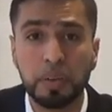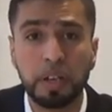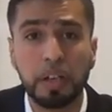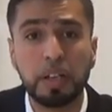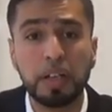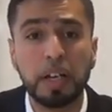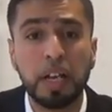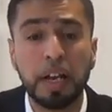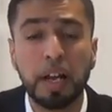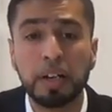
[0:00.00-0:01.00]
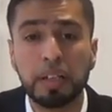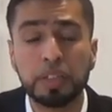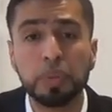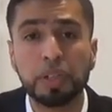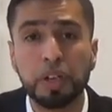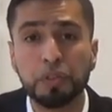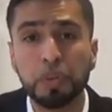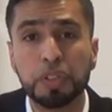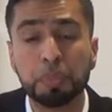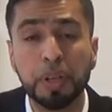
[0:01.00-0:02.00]
Okay, an analyst will give
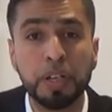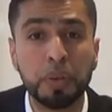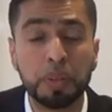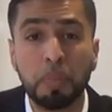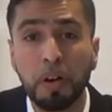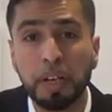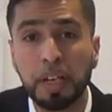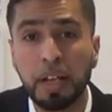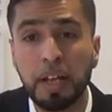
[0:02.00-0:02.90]
you his opinion on the market,